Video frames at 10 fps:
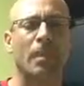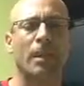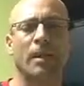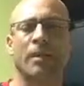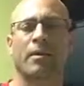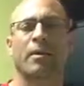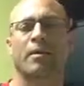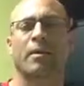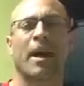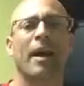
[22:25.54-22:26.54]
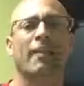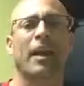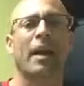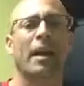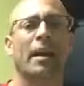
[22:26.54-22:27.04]
if you're having
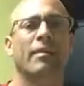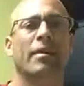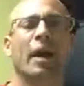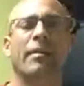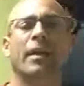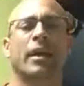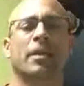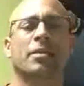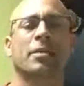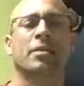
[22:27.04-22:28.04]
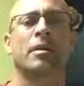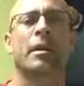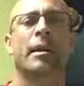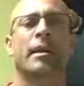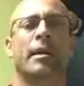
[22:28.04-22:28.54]
a headache, if you're having an issue,
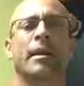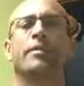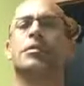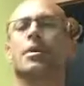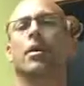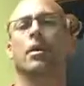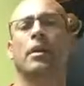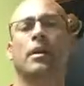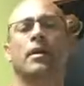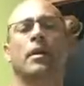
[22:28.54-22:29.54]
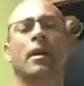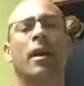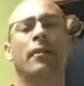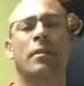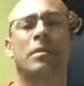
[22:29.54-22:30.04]
give us a call here at the
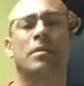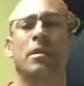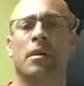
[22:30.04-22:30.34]
office.